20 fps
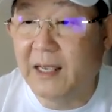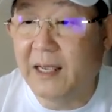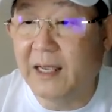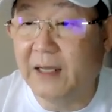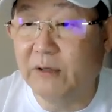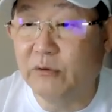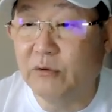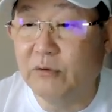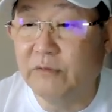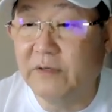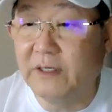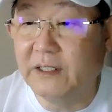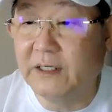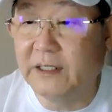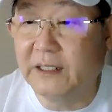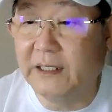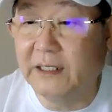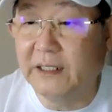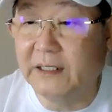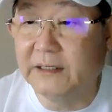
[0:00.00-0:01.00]
And over
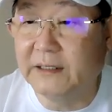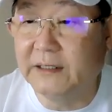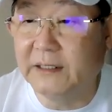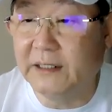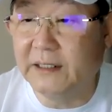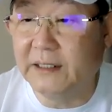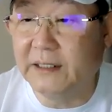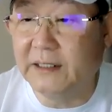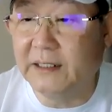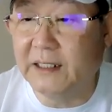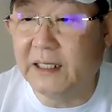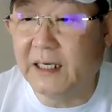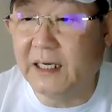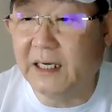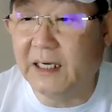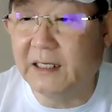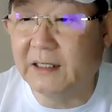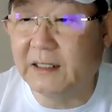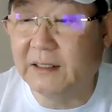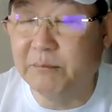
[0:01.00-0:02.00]
in the
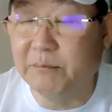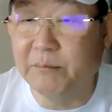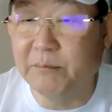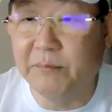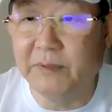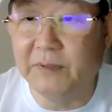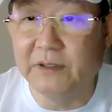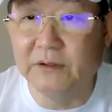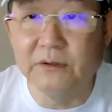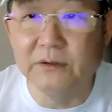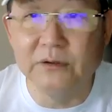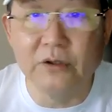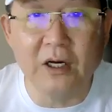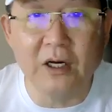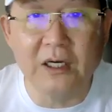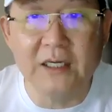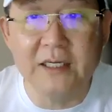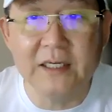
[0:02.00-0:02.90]
dollar